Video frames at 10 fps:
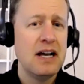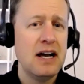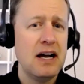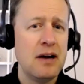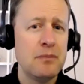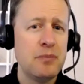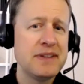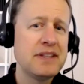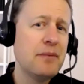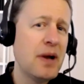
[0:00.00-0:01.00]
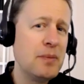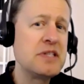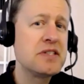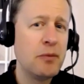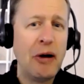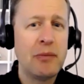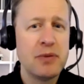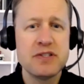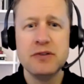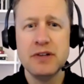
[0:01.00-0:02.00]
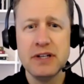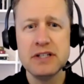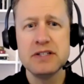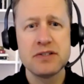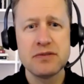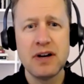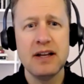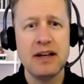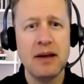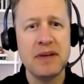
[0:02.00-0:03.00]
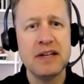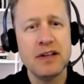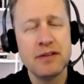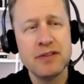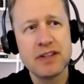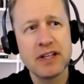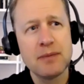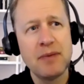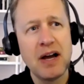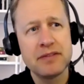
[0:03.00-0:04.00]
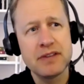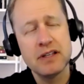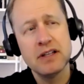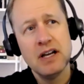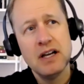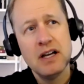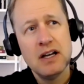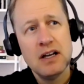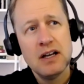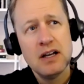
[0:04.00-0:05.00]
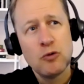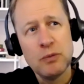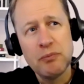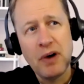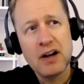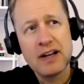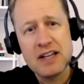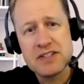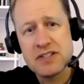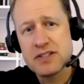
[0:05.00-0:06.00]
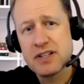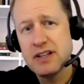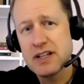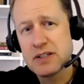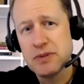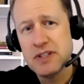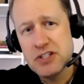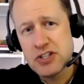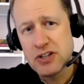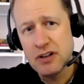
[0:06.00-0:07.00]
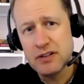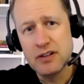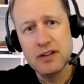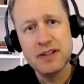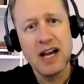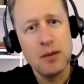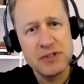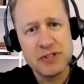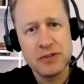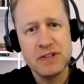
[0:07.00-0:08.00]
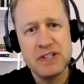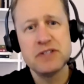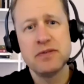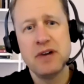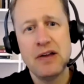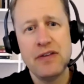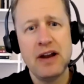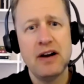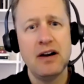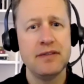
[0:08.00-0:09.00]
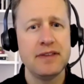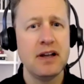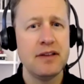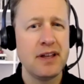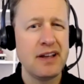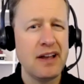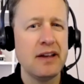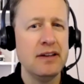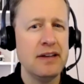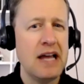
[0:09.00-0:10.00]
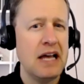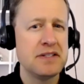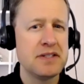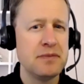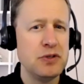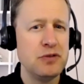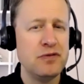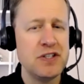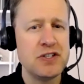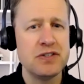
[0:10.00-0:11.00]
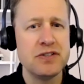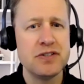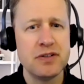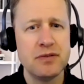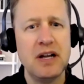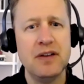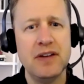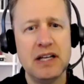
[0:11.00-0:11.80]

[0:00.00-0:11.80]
But there might be some opportunities, right? I mean, if you think about the when podcasters connect with each other and the opportunities around there, I think I can add some new features around that.